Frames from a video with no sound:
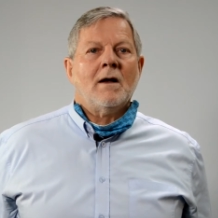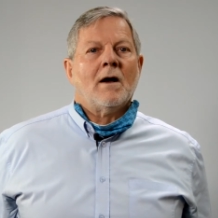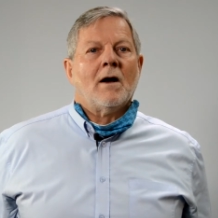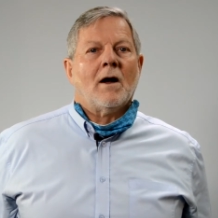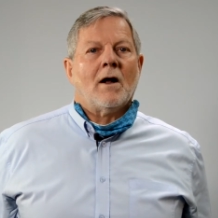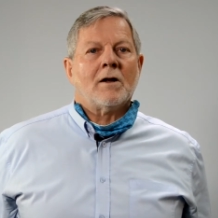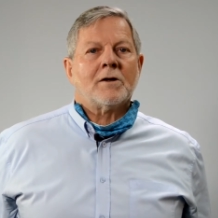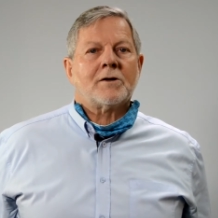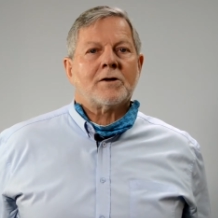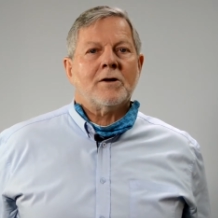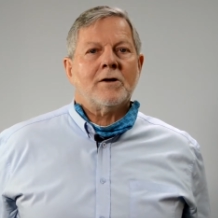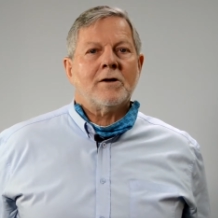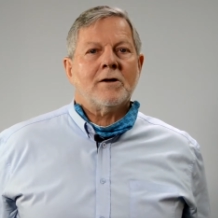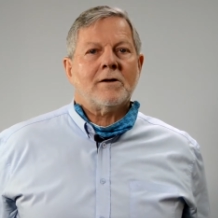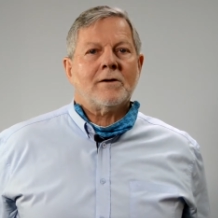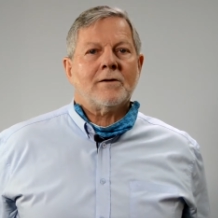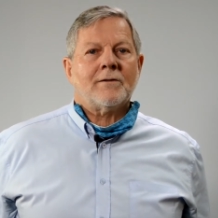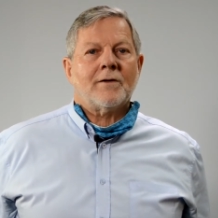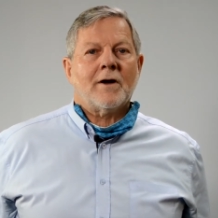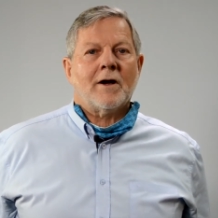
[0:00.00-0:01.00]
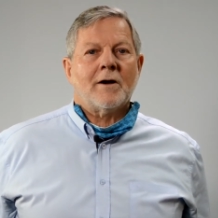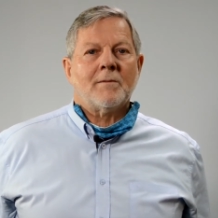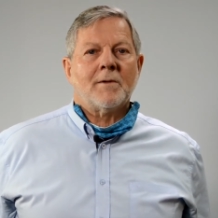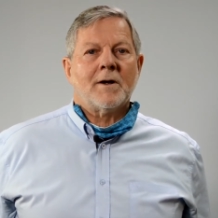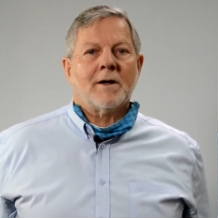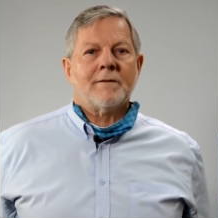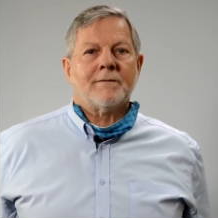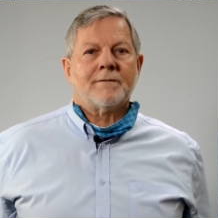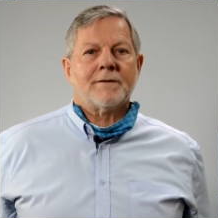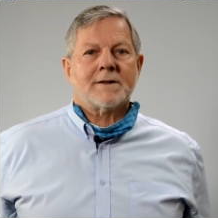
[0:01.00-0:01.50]
Alternative home
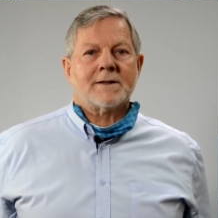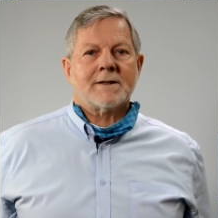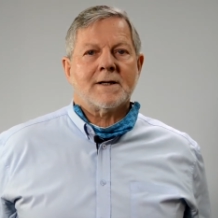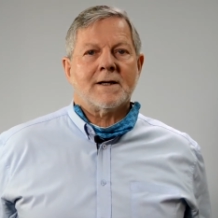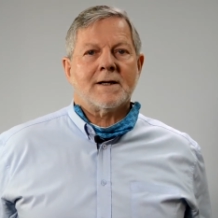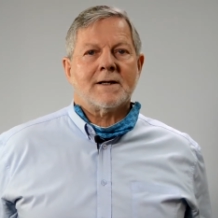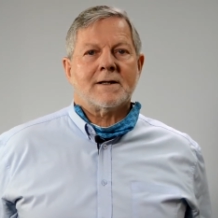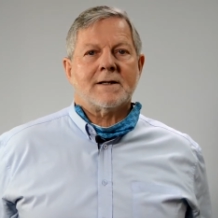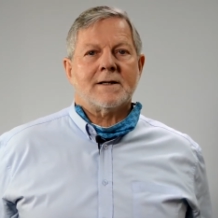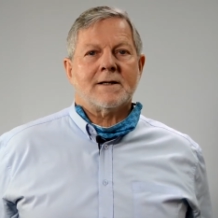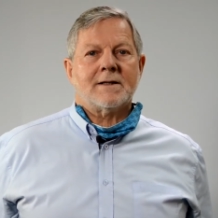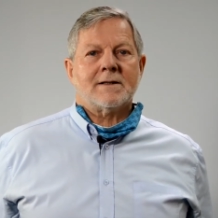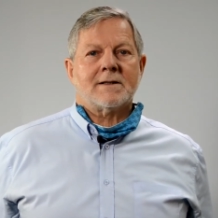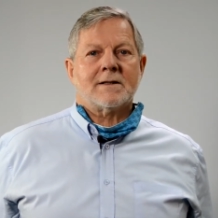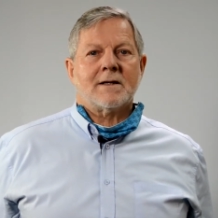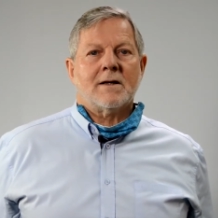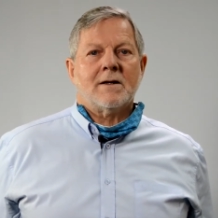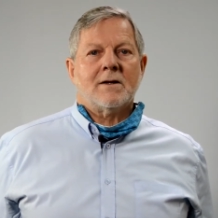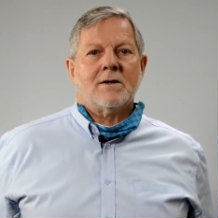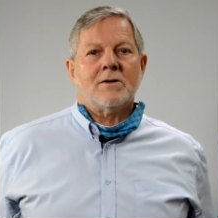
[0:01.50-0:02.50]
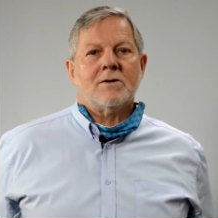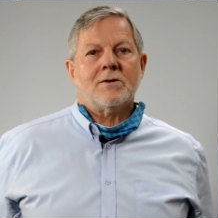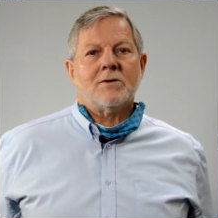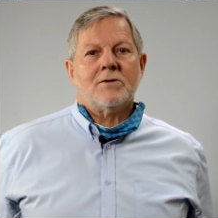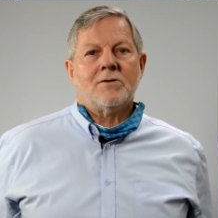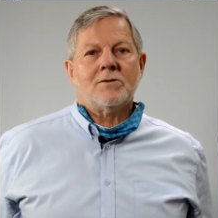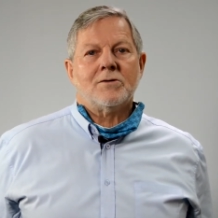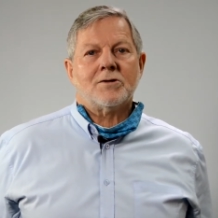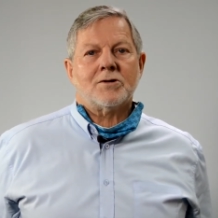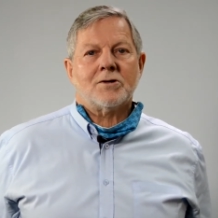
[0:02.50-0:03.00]
loan facilities
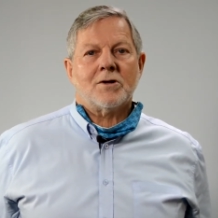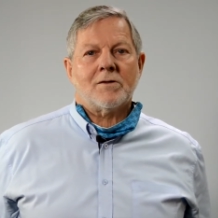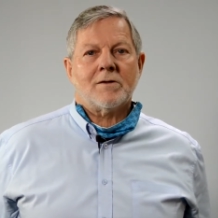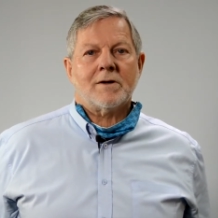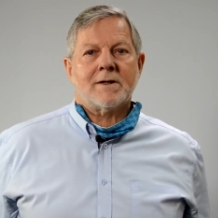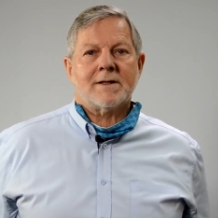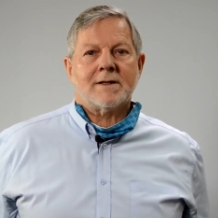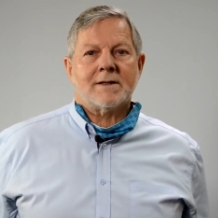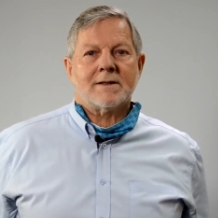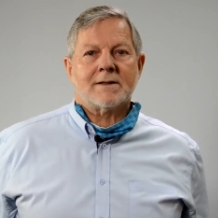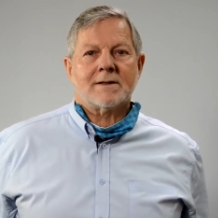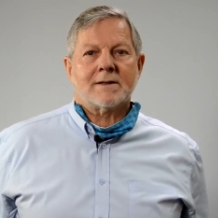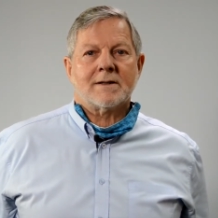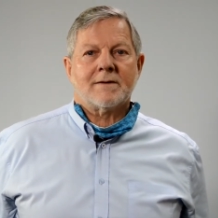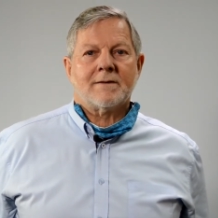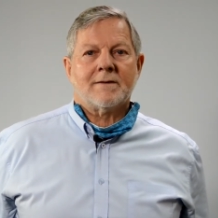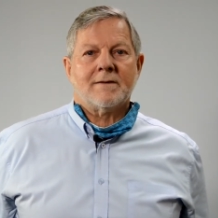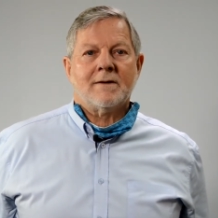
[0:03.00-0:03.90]
use sureties.